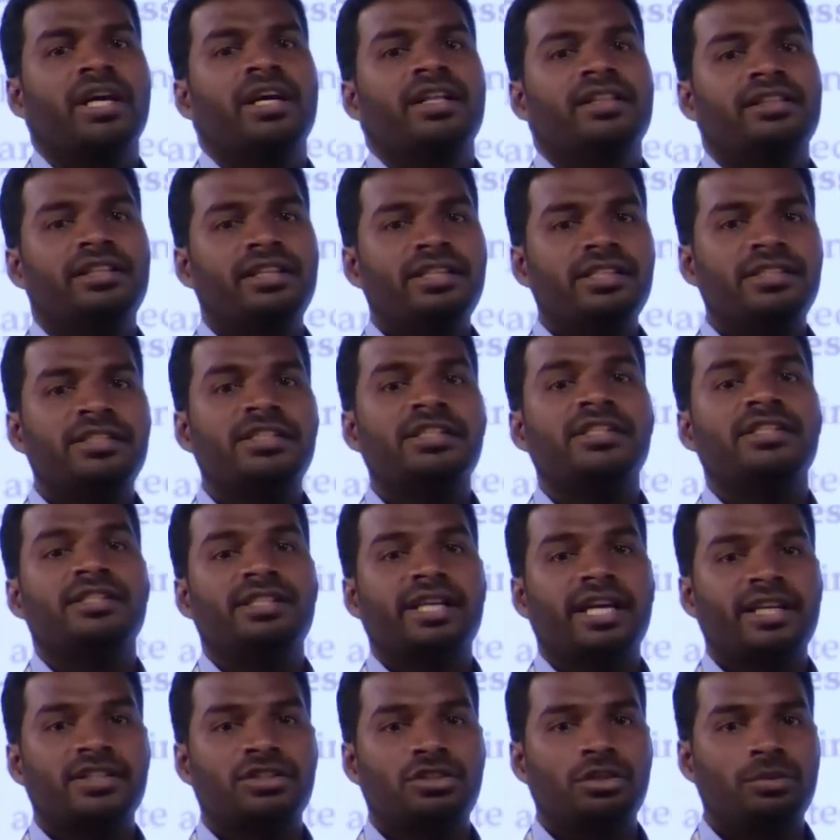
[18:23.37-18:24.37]
These things
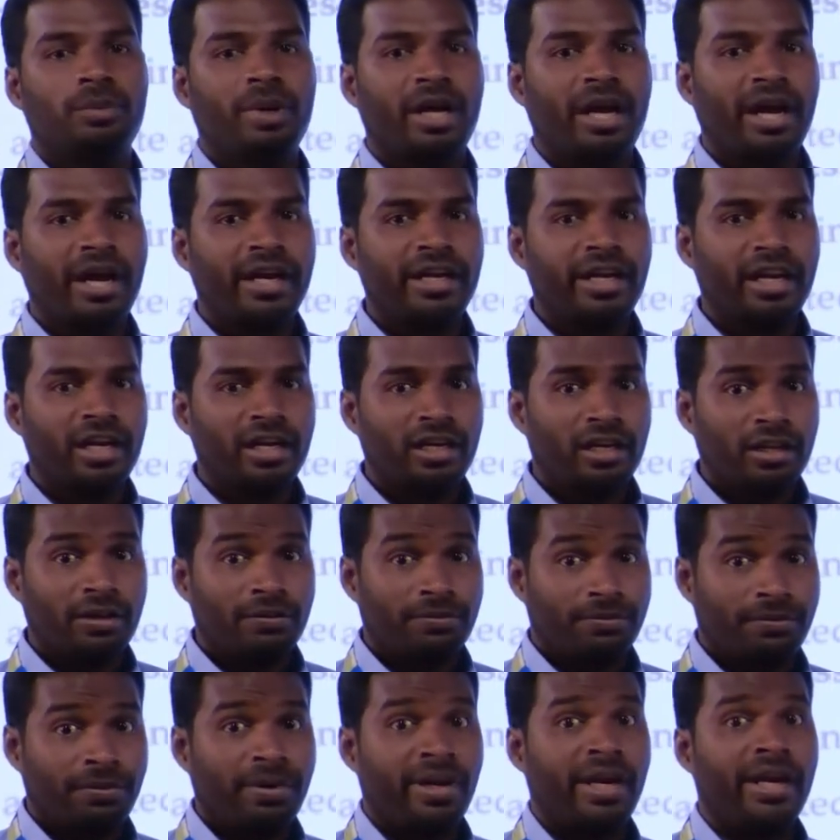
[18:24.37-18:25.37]
has to be
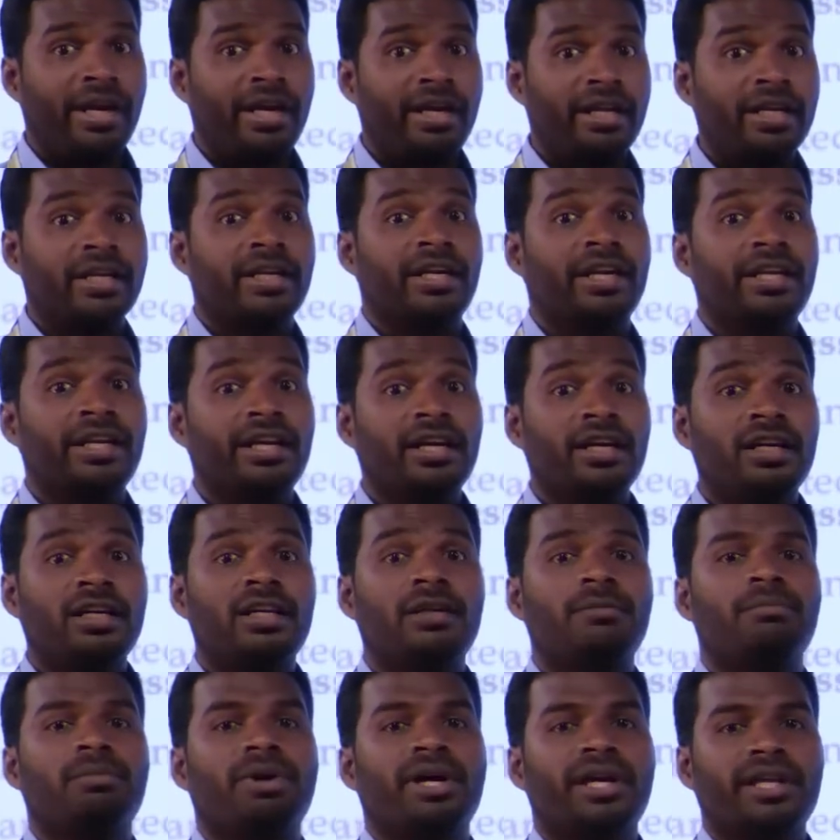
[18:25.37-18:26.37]
identified clearly
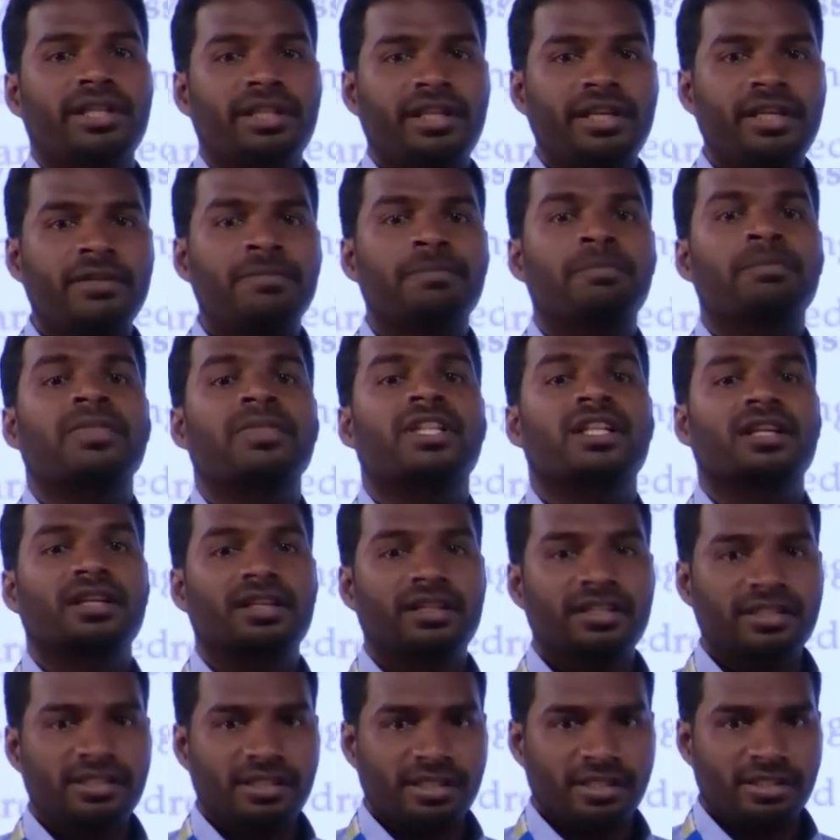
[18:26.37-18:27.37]
by the
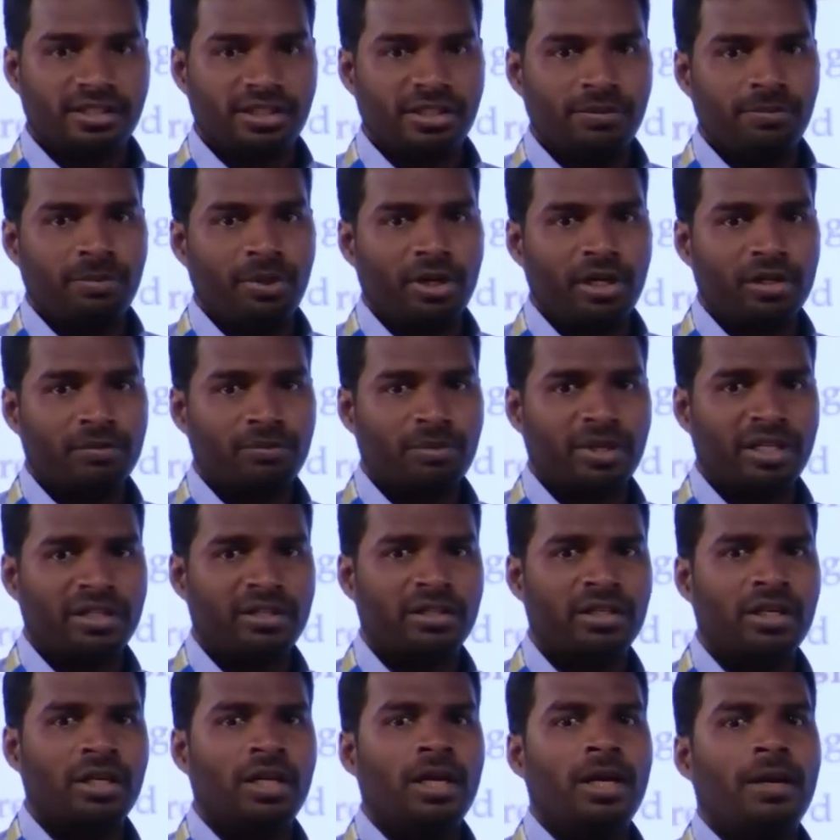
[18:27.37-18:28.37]
research department,
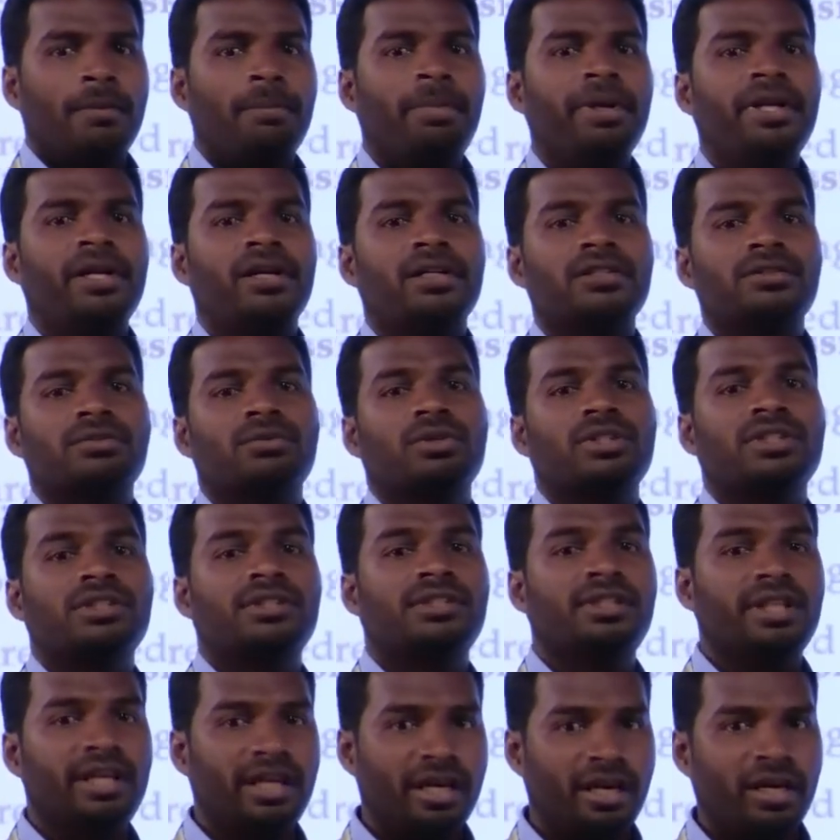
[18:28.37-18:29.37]
because once
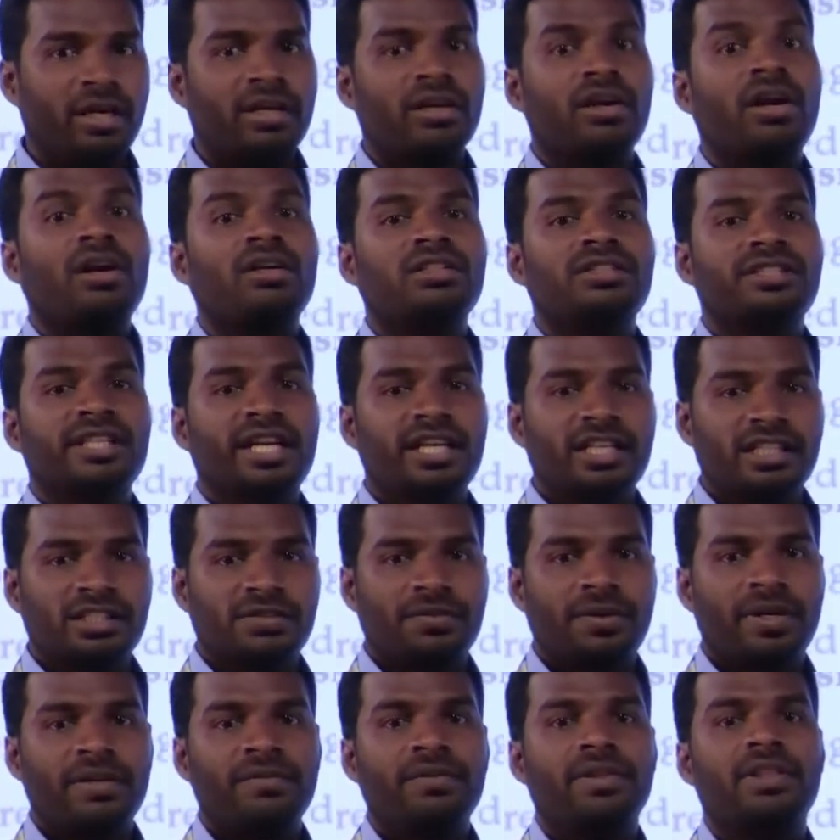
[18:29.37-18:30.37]
they are not
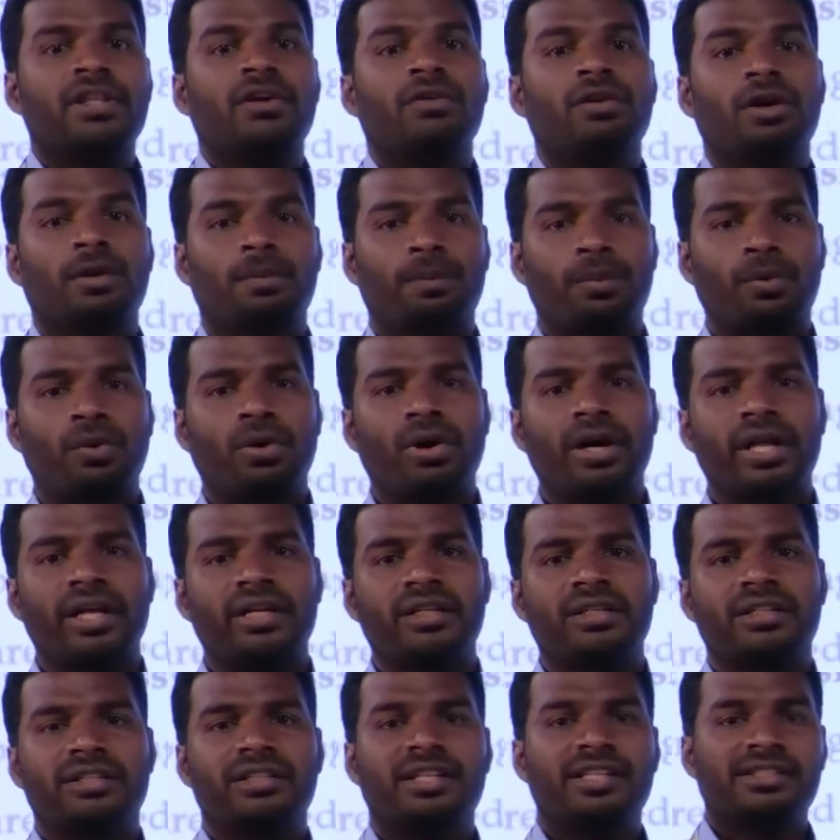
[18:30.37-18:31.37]
satisfied with our
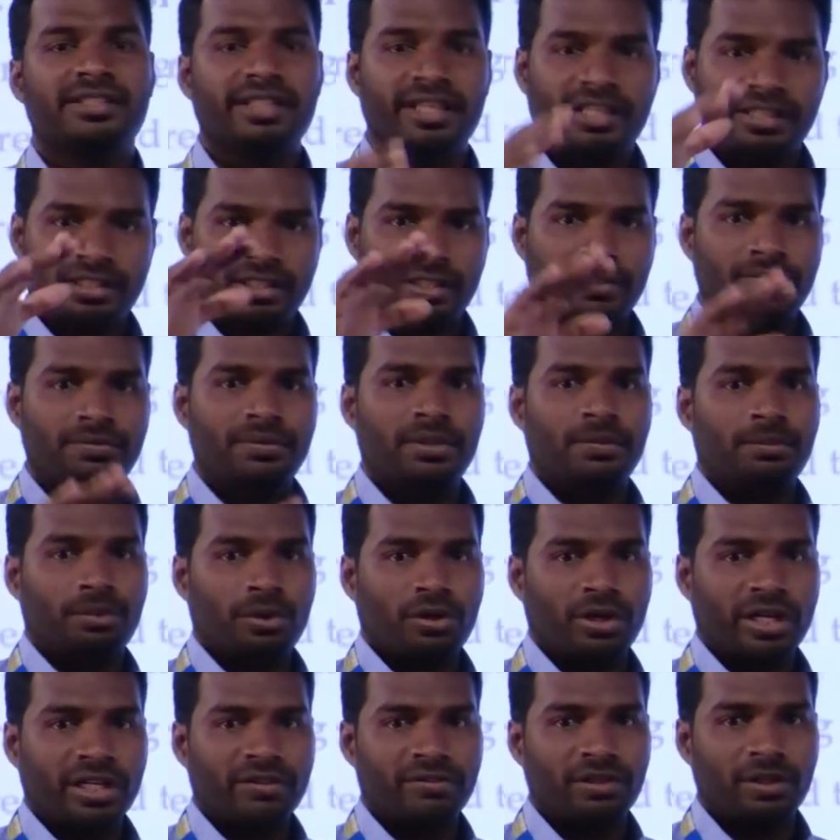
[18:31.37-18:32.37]
product, the sales of the
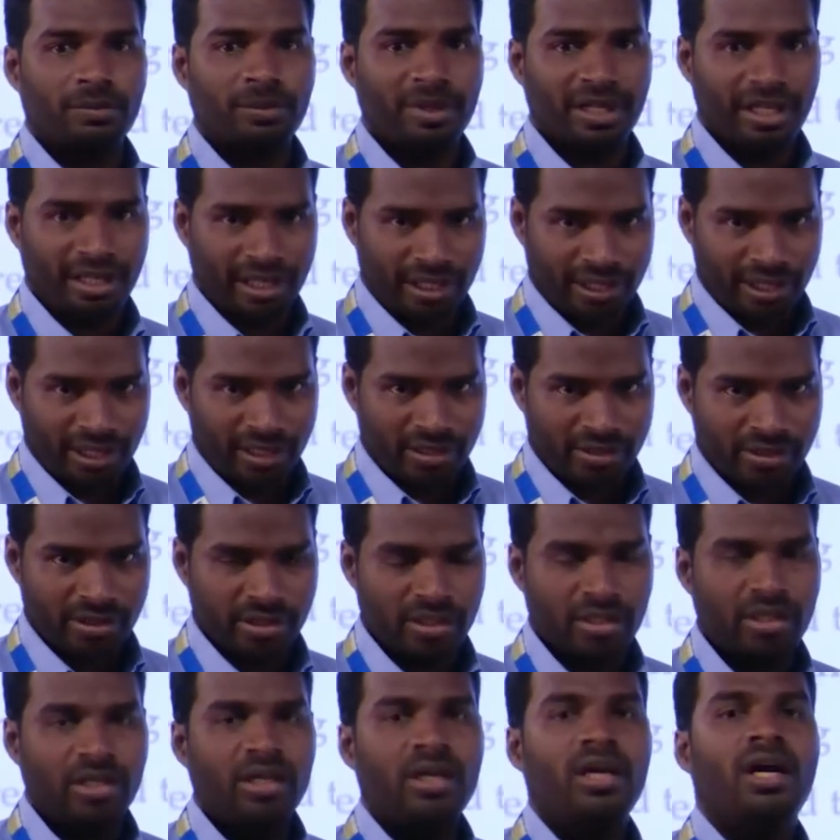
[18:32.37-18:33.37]
product will be decreased
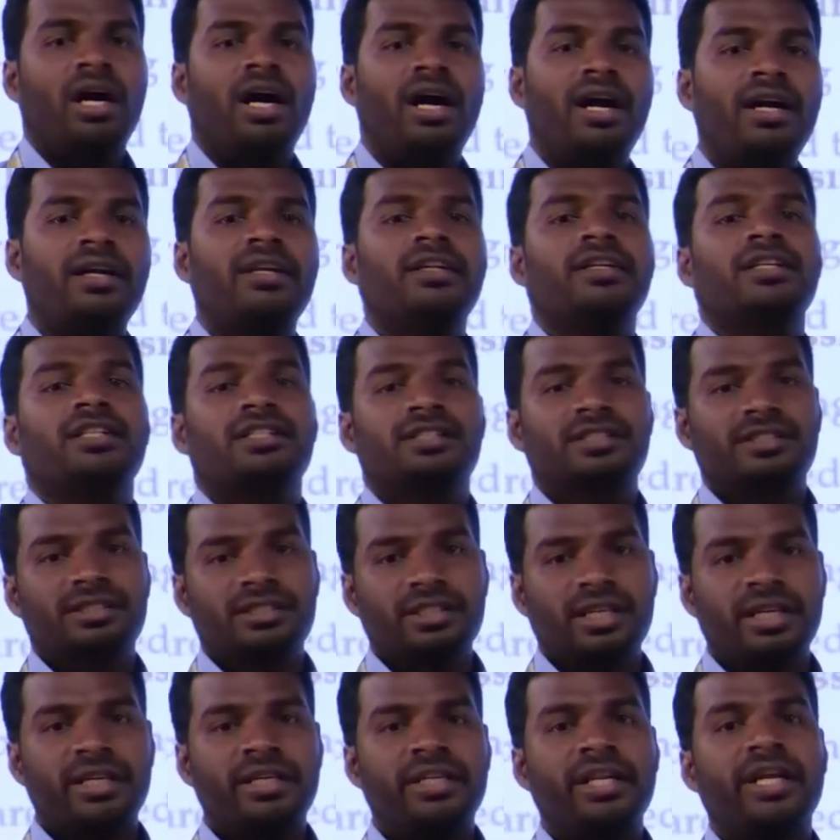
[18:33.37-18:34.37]
and
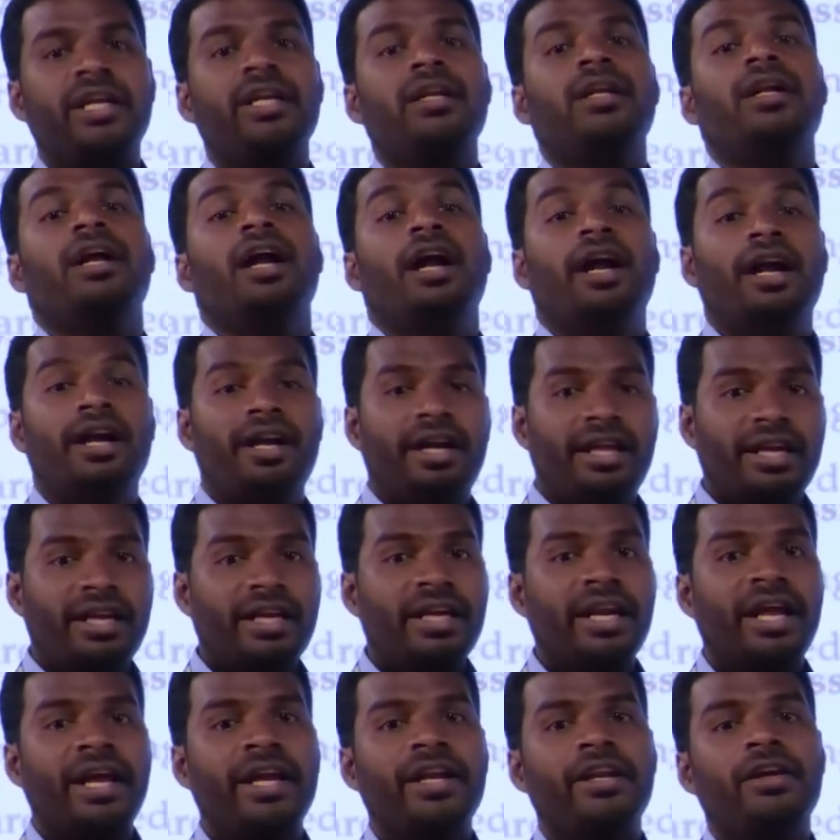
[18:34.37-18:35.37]
certain
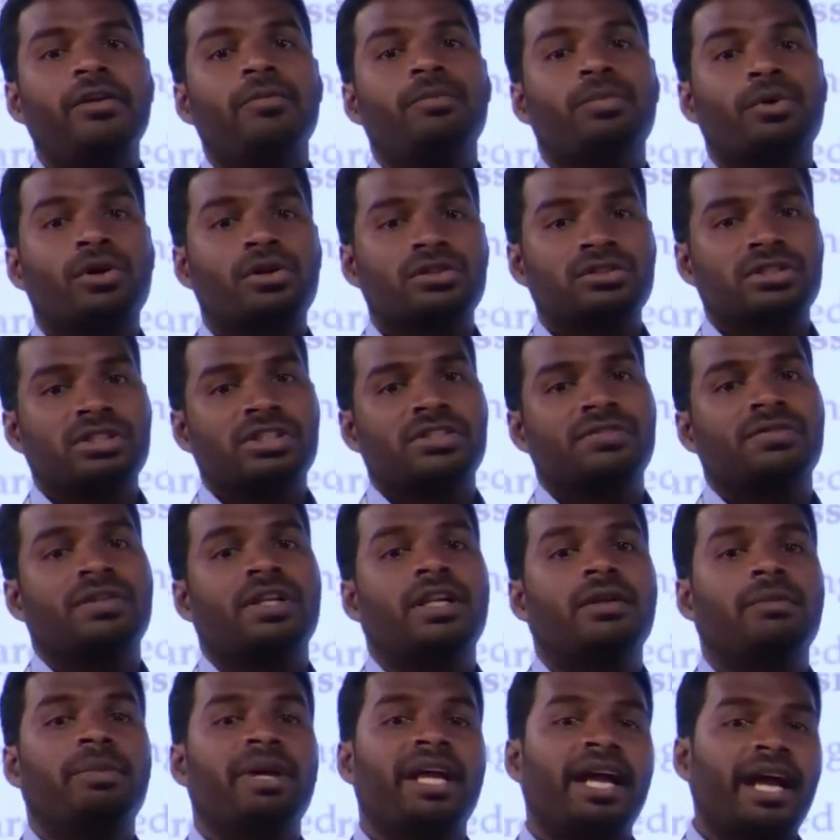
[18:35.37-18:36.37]
declining process
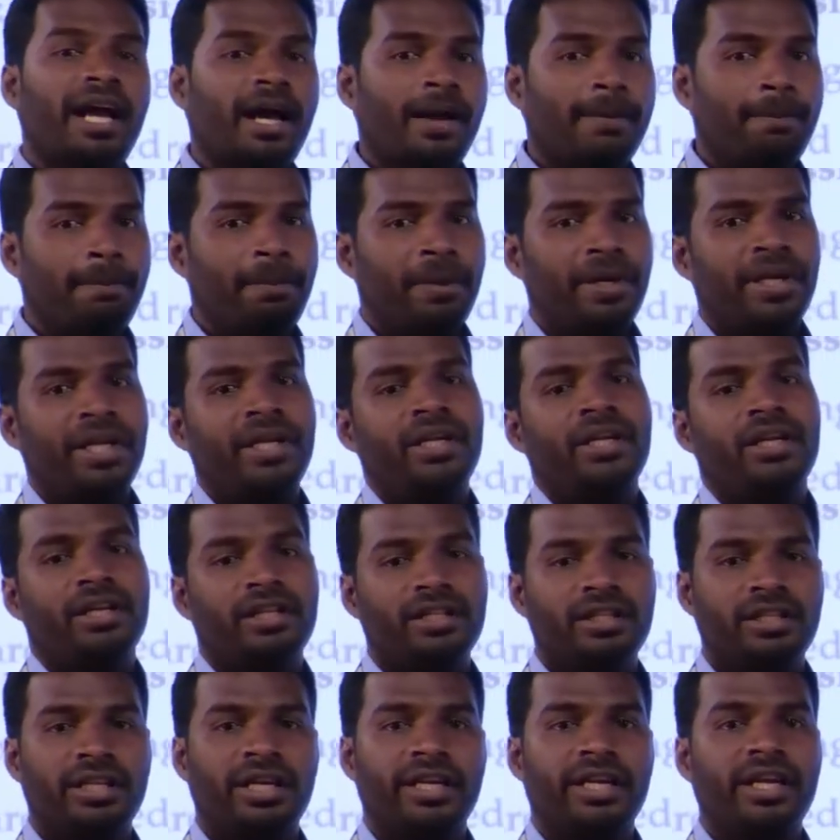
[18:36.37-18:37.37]
will be happening
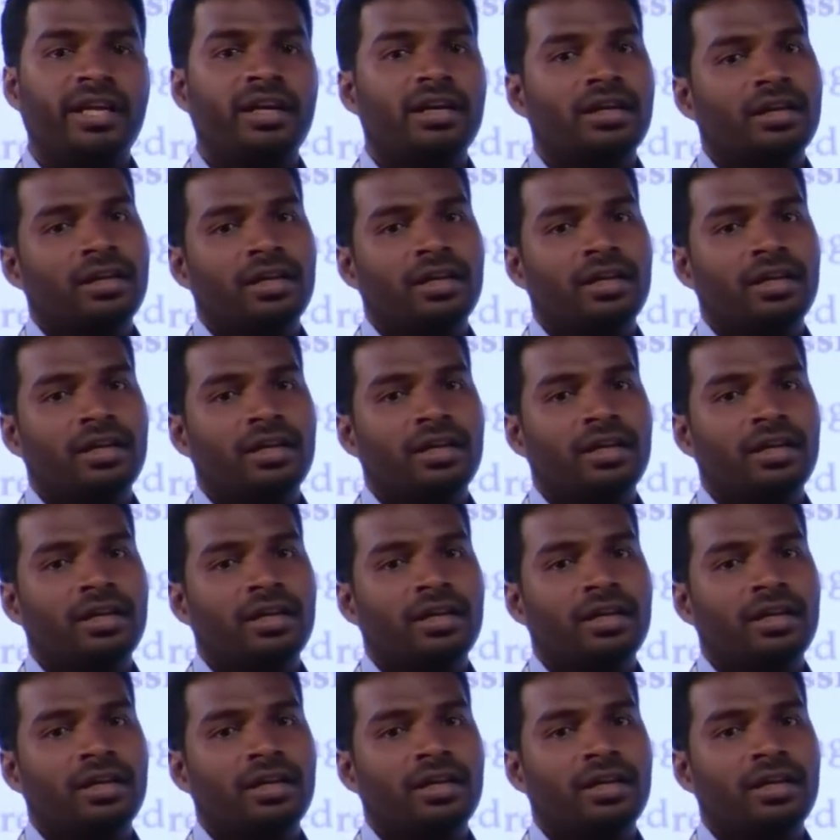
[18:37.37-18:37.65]
in their